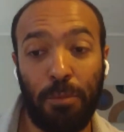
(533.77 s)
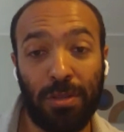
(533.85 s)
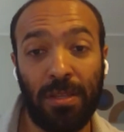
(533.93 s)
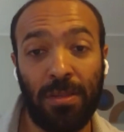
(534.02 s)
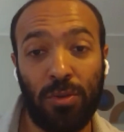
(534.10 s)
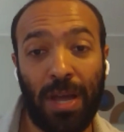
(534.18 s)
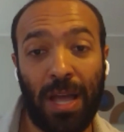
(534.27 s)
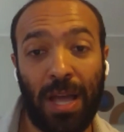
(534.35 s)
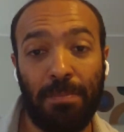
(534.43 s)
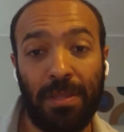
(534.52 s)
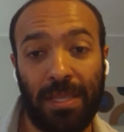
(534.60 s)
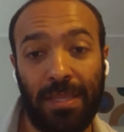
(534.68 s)
important to
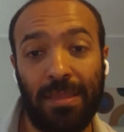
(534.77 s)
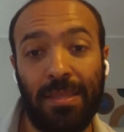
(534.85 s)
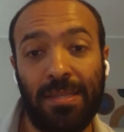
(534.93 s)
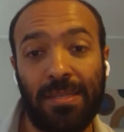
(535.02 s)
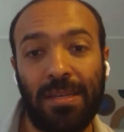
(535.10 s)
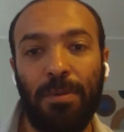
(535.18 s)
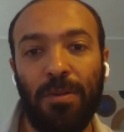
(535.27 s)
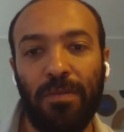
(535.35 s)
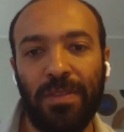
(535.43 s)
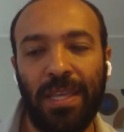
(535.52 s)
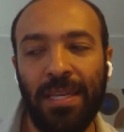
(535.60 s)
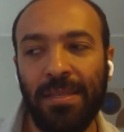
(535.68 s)
happen in these
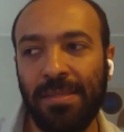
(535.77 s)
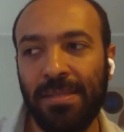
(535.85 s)
couple of